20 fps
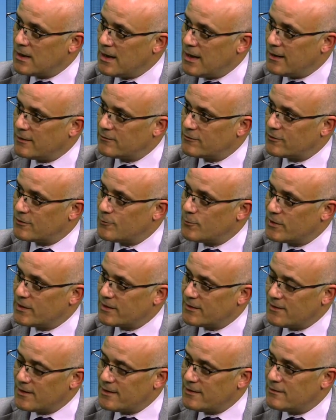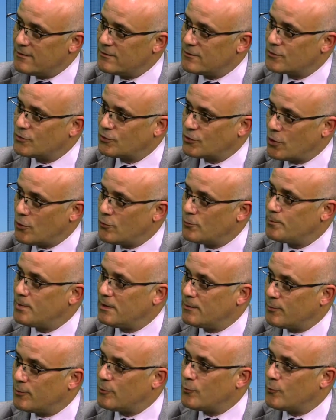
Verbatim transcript: and so that we can then show people